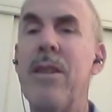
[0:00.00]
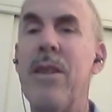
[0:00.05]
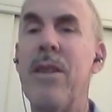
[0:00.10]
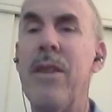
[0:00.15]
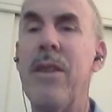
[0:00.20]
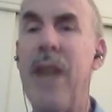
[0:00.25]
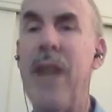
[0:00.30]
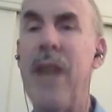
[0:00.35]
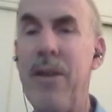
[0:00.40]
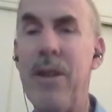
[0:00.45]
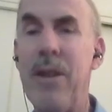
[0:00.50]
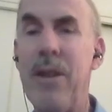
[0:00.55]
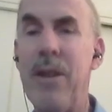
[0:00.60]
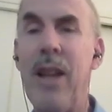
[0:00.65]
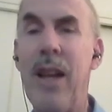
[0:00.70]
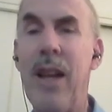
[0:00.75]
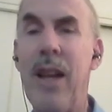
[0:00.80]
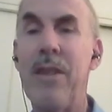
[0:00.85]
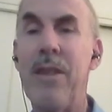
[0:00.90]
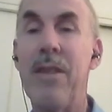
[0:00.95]
never
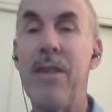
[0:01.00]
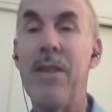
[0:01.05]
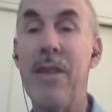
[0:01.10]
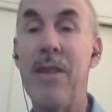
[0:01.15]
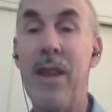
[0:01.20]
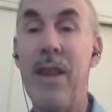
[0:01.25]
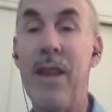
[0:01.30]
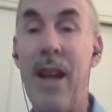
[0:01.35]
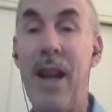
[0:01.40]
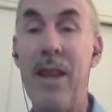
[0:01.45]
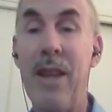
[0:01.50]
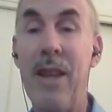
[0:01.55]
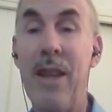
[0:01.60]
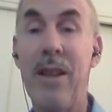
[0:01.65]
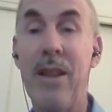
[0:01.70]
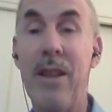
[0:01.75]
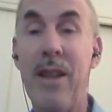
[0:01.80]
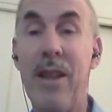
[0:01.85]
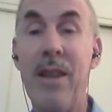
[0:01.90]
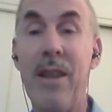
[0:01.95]
let anything
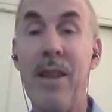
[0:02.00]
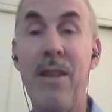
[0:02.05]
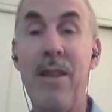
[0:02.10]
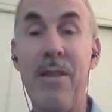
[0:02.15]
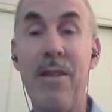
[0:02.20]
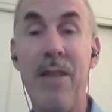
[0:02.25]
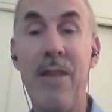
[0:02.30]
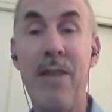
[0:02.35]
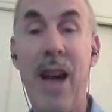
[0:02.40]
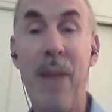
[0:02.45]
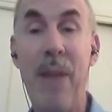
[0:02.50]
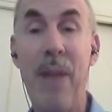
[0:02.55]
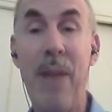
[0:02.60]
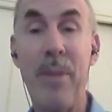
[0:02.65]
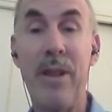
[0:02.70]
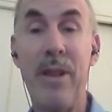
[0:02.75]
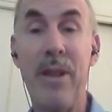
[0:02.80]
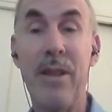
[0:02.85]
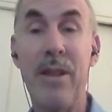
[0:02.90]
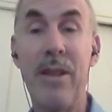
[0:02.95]
like this
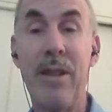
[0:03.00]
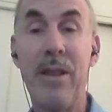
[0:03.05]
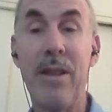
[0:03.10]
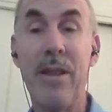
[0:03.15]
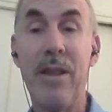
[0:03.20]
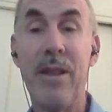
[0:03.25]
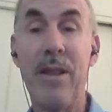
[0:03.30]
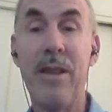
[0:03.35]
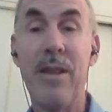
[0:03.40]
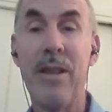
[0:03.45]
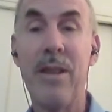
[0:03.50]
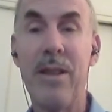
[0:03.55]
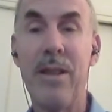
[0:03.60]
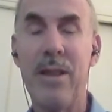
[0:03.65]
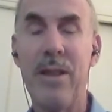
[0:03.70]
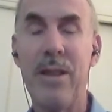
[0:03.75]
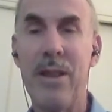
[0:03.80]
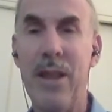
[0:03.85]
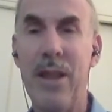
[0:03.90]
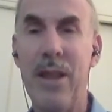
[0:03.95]
happen
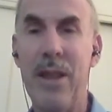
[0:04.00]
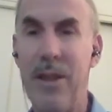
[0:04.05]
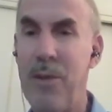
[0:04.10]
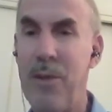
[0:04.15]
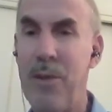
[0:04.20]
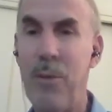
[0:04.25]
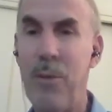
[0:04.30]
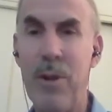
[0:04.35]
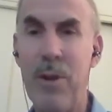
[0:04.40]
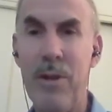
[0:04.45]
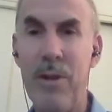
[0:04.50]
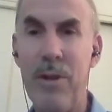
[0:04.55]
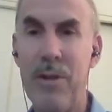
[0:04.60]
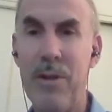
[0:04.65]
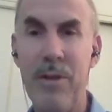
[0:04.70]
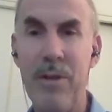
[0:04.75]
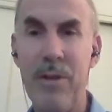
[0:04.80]
in the world.